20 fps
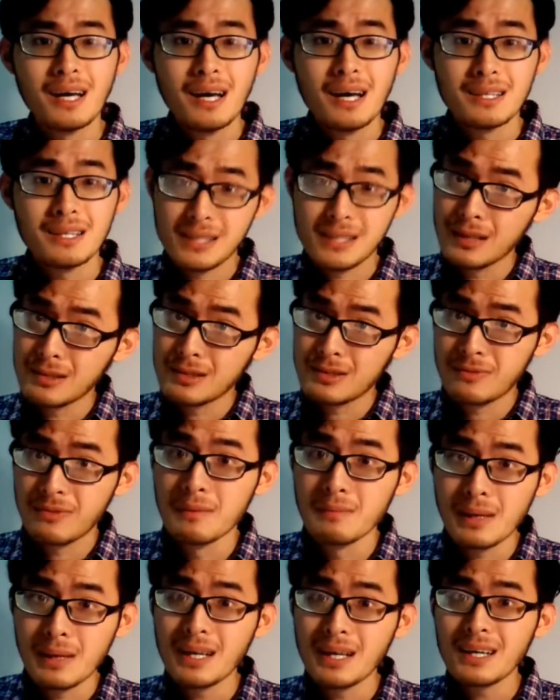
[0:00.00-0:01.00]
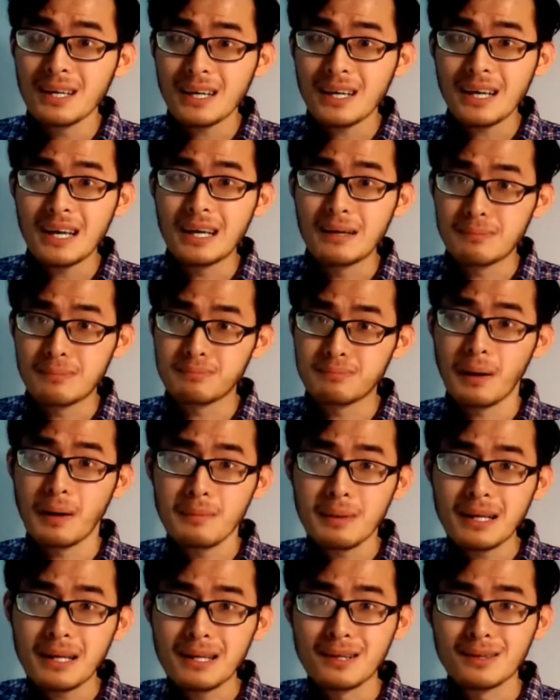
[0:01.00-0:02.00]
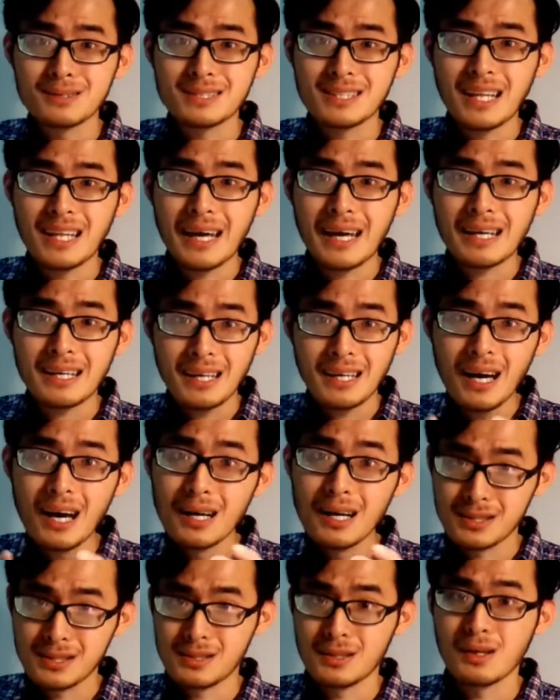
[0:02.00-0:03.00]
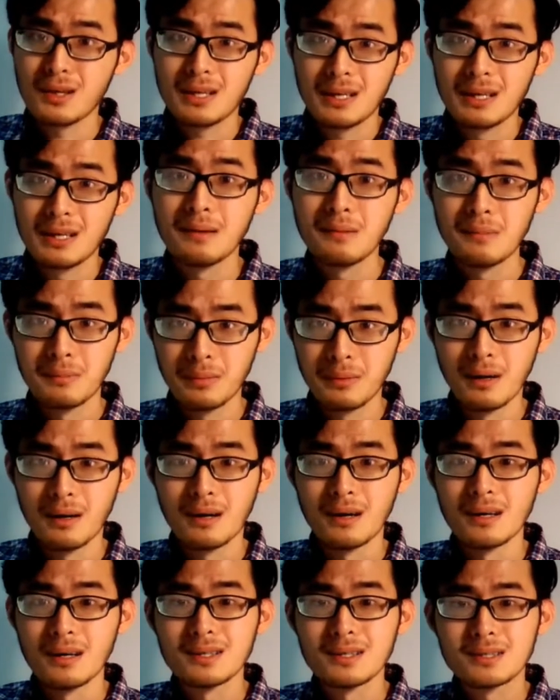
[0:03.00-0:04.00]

Sounds familiar? It probably looks like a soccer ball.